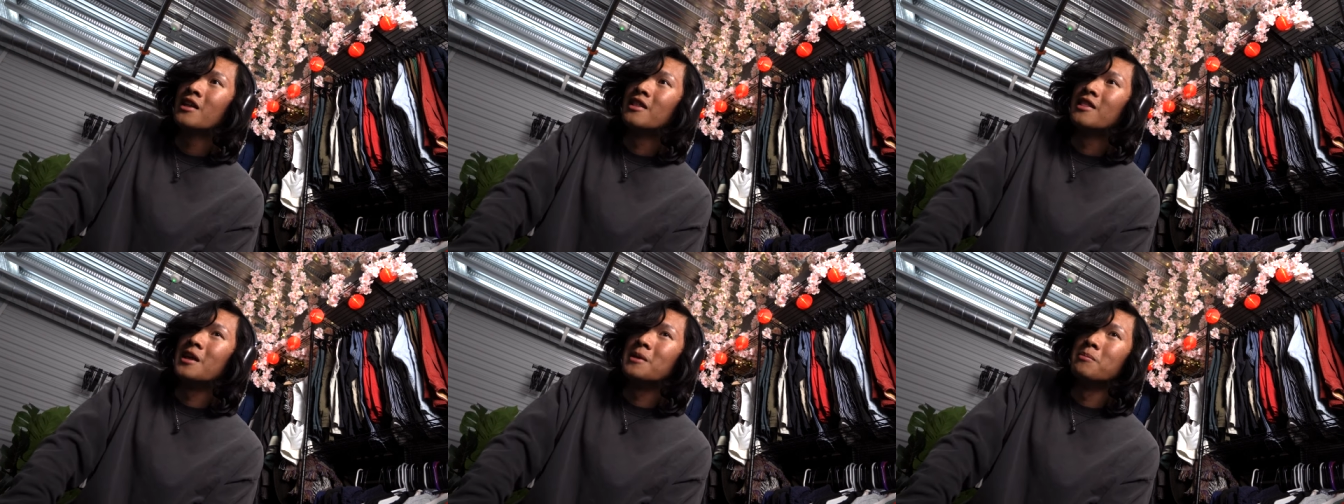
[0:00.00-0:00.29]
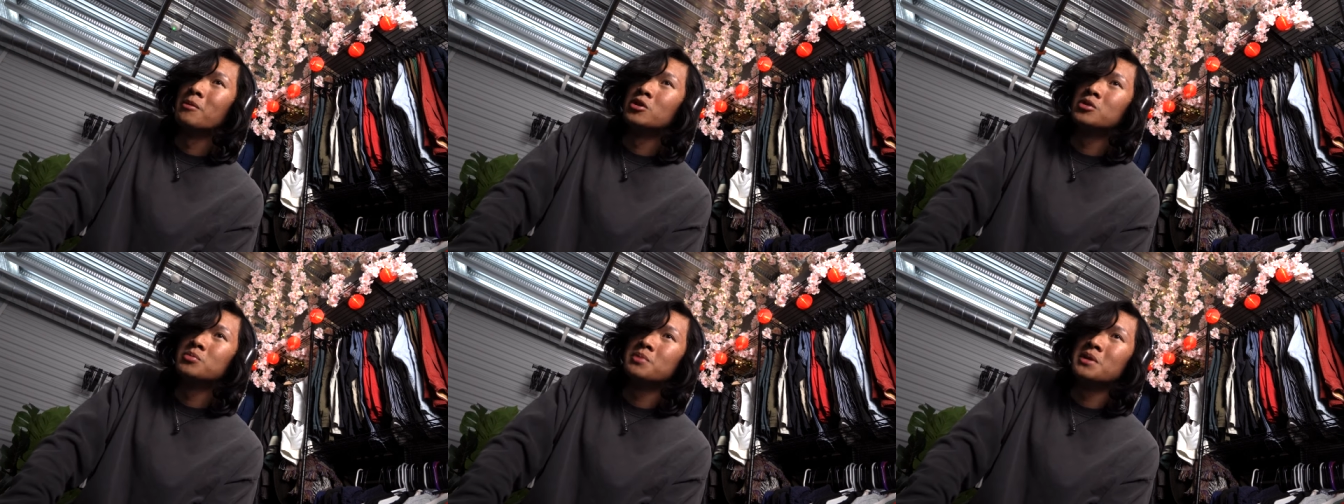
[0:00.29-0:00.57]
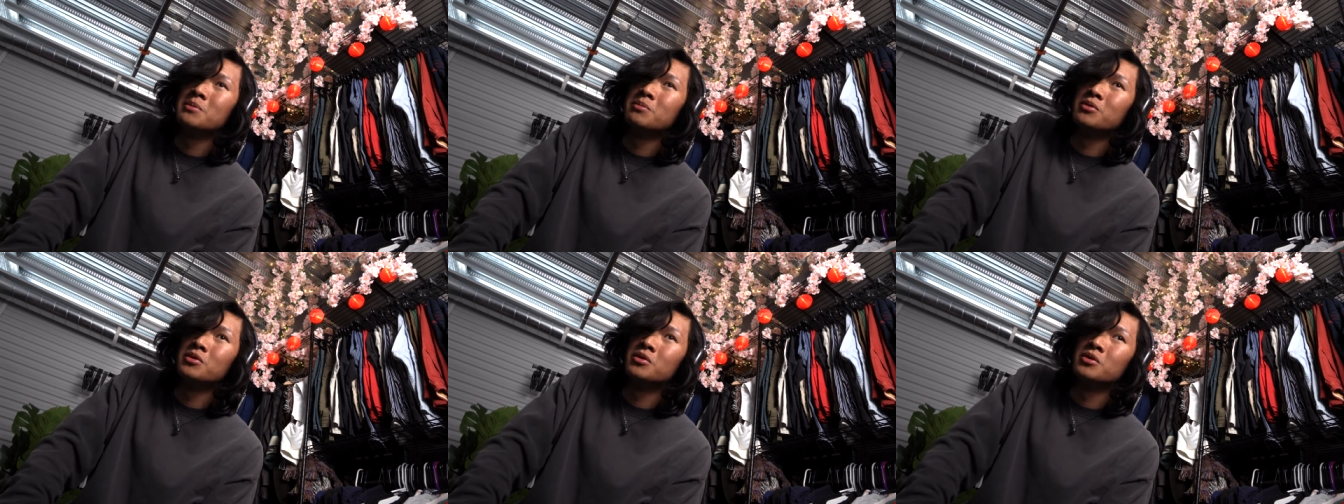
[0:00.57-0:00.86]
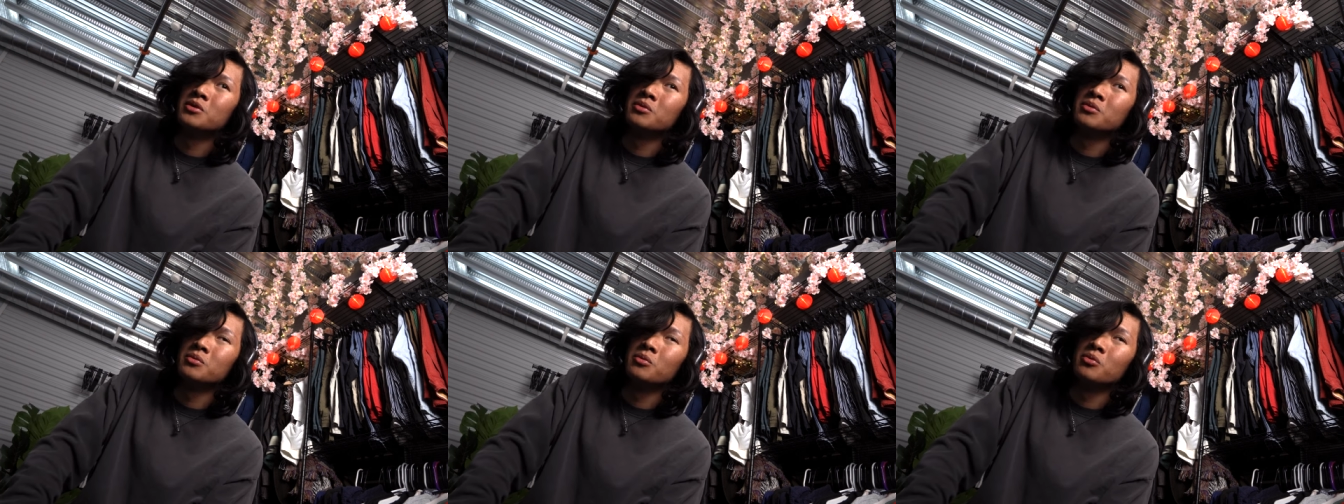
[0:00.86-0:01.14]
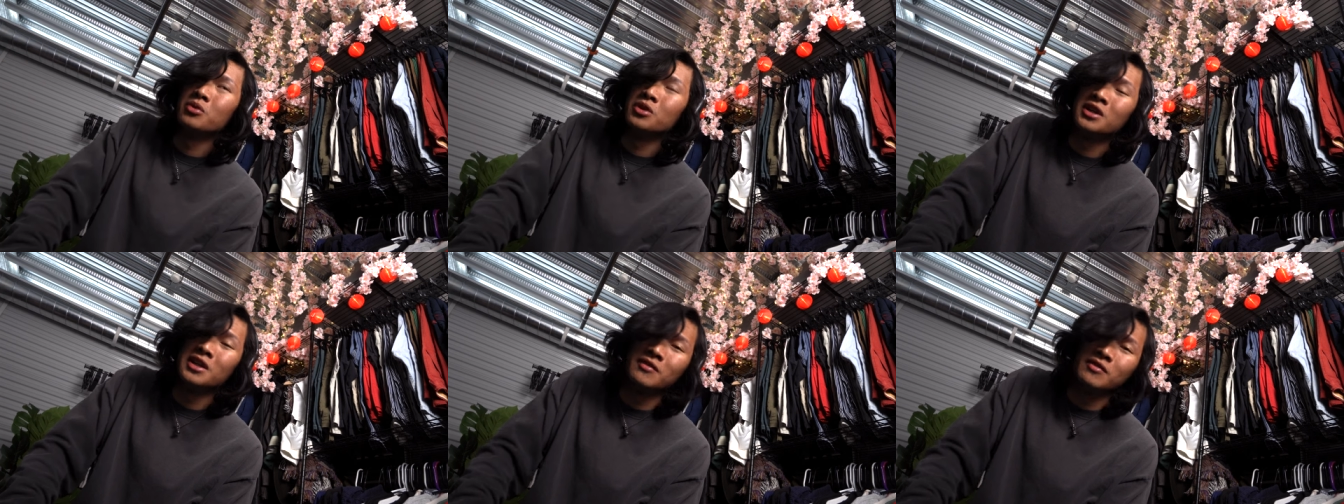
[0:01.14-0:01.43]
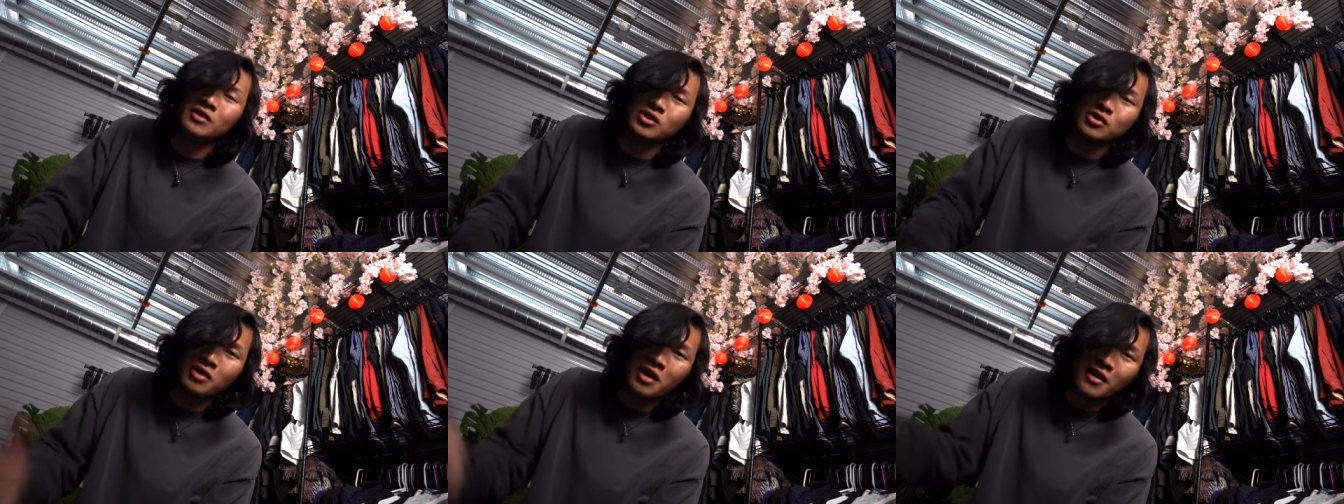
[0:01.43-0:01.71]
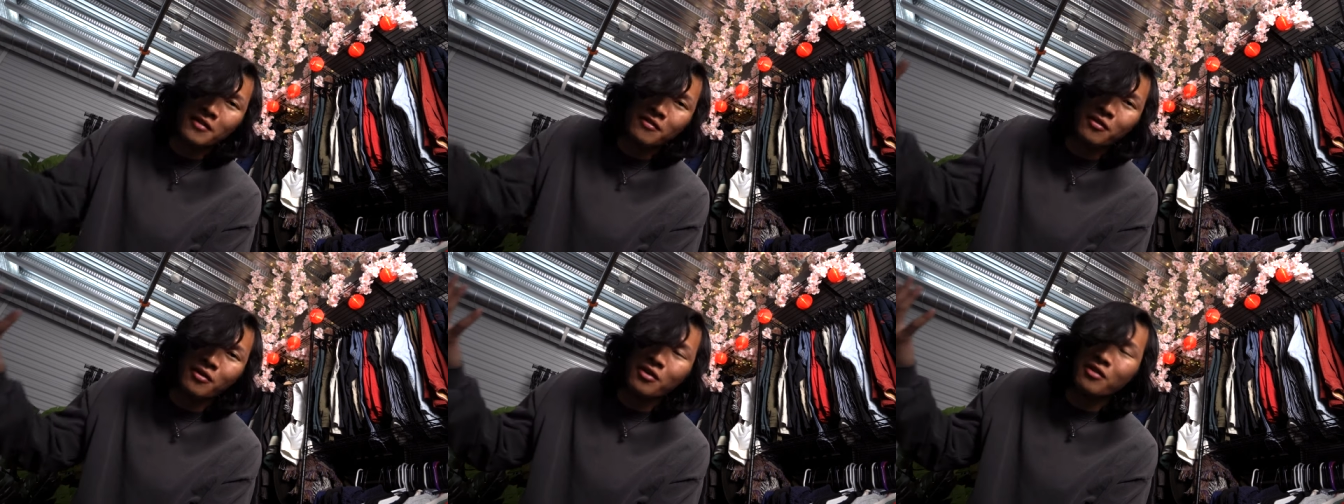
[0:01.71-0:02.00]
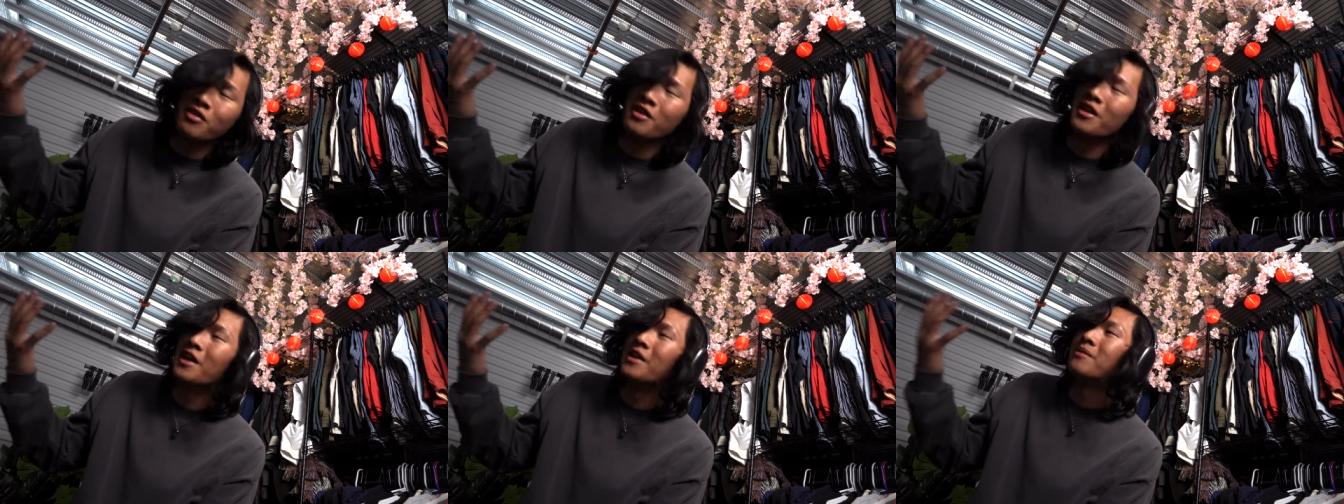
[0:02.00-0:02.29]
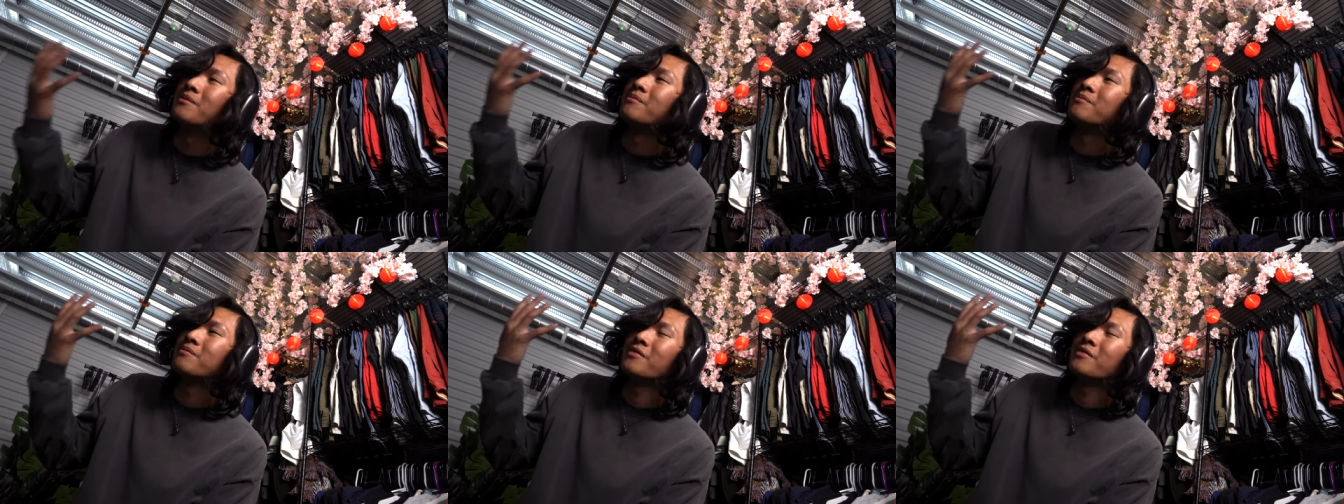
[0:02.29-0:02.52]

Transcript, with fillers: that most people wouldn't even try for then